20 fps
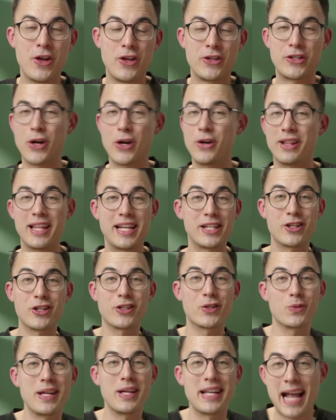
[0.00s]
So let's
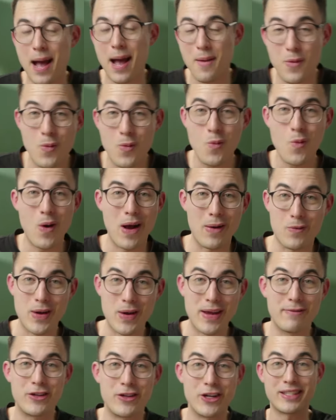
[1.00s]
just recap what
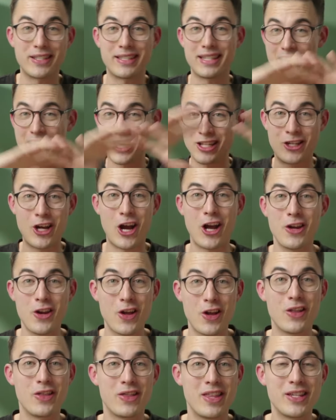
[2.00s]
we've just
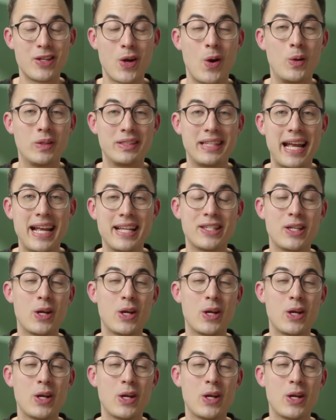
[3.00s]
done this whole day.